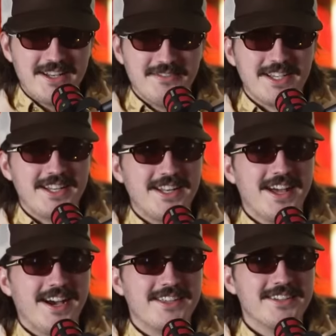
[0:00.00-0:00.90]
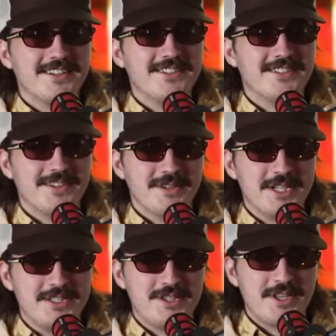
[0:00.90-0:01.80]
like an innocuous,
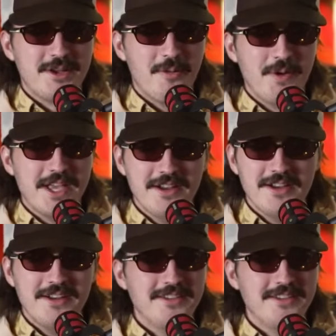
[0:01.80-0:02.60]
it's just like a weird